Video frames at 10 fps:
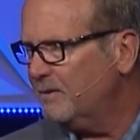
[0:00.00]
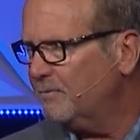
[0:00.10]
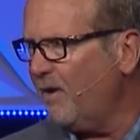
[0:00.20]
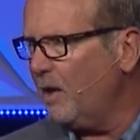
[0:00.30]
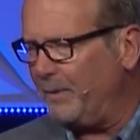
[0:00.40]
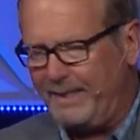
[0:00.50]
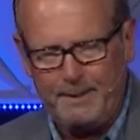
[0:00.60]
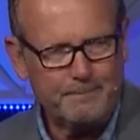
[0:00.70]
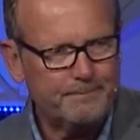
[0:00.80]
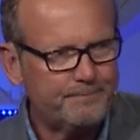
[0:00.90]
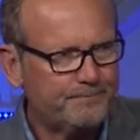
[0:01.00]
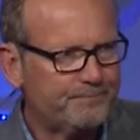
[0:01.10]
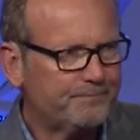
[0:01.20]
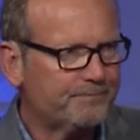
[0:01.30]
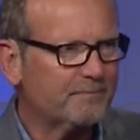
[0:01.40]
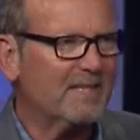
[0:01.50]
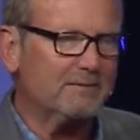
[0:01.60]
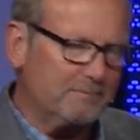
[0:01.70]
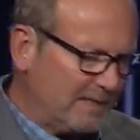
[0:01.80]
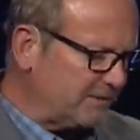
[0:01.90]
following him.
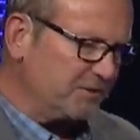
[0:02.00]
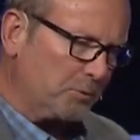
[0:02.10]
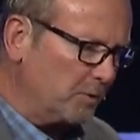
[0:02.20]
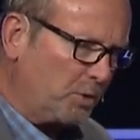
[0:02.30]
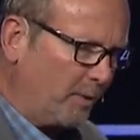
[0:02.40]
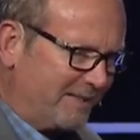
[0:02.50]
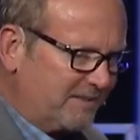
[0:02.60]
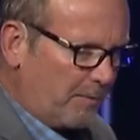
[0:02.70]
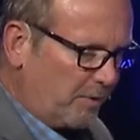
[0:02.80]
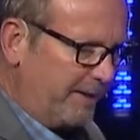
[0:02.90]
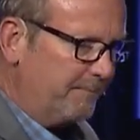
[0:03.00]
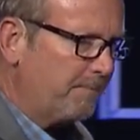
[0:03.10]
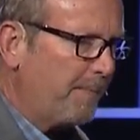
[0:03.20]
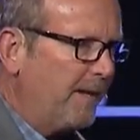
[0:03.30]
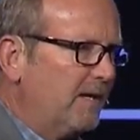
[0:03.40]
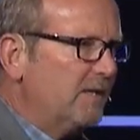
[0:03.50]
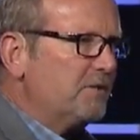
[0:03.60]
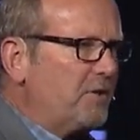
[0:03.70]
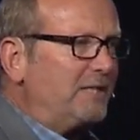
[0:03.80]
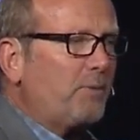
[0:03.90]
That's just a real quick summary.
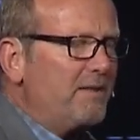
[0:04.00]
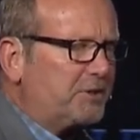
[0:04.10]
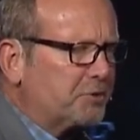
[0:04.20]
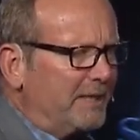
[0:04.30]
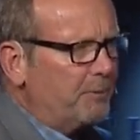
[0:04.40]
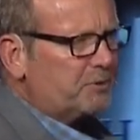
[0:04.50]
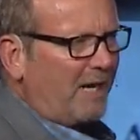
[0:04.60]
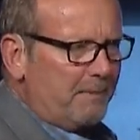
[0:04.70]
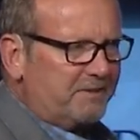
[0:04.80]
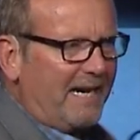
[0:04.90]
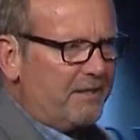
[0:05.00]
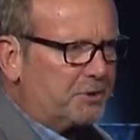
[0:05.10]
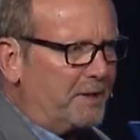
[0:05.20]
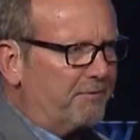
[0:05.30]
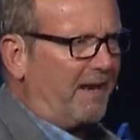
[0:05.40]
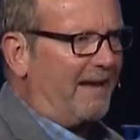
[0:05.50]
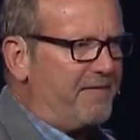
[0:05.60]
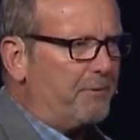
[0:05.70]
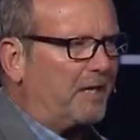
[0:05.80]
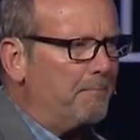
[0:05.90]
So that's why the tree was right beside the tree of life.
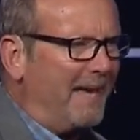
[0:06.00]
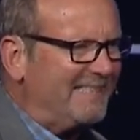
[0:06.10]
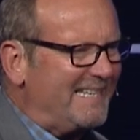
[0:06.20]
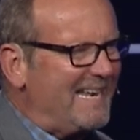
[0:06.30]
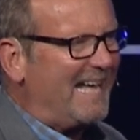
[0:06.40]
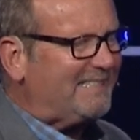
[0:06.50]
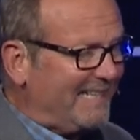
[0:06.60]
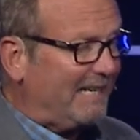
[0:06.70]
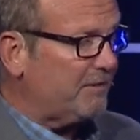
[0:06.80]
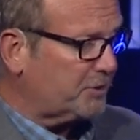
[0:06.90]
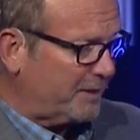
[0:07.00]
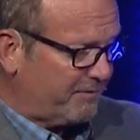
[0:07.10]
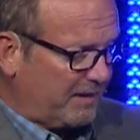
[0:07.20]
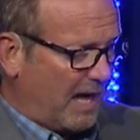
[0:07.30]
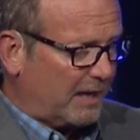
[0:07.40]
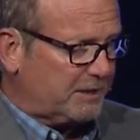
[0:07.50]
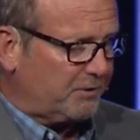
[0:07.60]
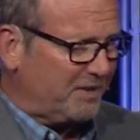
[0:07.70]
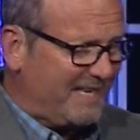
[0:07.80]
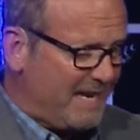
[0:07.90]
They were commanded not to eat of the tree of the knowledge of
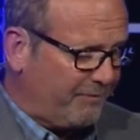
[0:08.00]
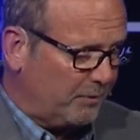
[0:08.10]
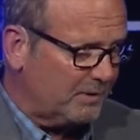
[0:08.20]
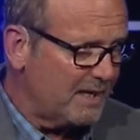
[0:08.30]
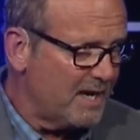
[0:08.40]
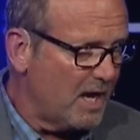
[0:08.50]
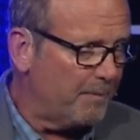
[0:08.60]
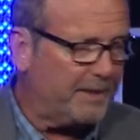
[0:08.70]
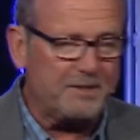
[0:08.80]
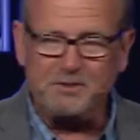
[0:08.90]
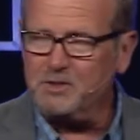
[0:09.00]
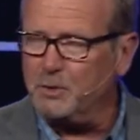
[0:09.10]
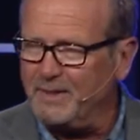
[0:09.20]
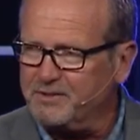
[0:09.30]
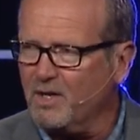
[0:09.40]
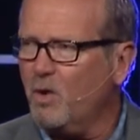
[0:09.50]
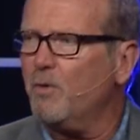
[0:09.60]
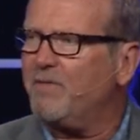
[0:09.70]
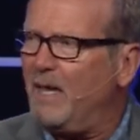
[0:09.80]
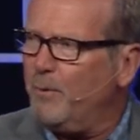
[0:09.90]
good and evil because in doing
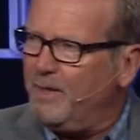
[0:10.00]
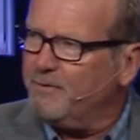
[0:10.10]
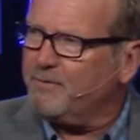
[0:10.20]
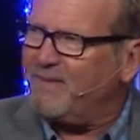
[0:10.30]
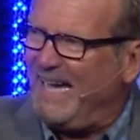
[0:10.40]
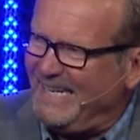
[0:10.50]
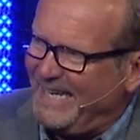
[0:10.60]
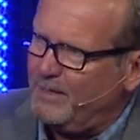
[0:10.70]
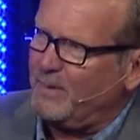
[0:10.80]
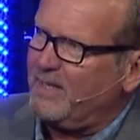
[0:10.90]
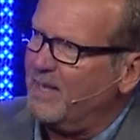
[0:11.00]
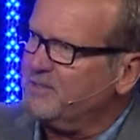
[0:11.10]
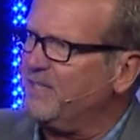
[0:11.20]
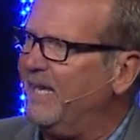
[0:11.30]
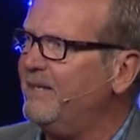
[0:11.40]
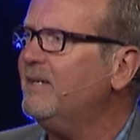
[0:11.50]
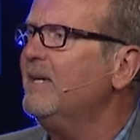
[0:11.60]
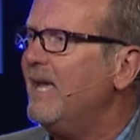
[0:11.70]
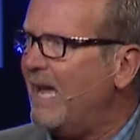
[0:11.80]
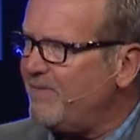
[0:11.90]
so they would have violated what God said
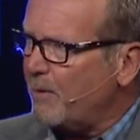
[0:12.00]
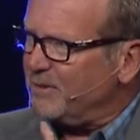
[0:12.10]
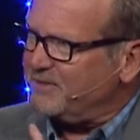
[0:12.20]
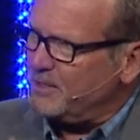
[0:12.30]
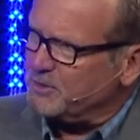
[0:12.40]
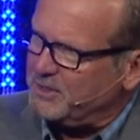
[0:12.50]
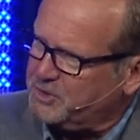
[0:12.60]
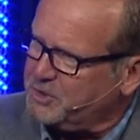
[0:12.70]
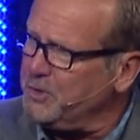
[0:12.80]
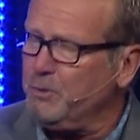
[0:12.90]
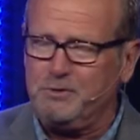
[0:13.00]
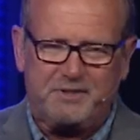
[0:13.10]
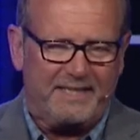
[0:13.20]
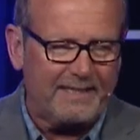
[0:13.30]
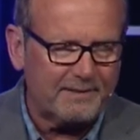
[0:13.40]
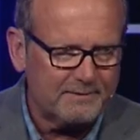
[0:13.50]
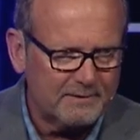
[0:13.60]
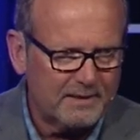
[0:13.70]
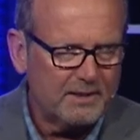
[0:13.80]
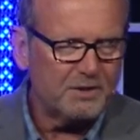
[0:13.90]
and they were essentially choosing
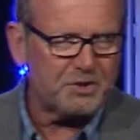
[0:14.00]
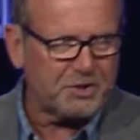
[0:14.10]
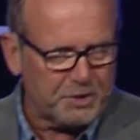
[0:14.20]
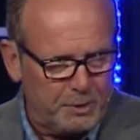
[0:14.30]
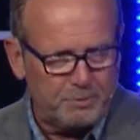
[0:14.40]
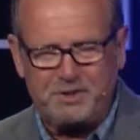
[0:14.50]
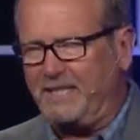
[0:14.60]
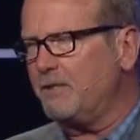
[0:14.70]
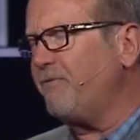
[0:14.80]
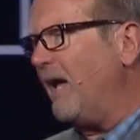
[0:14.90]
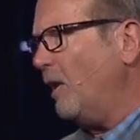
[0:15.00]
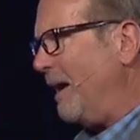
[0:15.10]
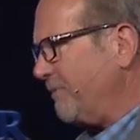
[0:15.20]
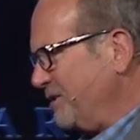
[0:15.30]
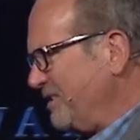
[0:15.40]
choosing to follow after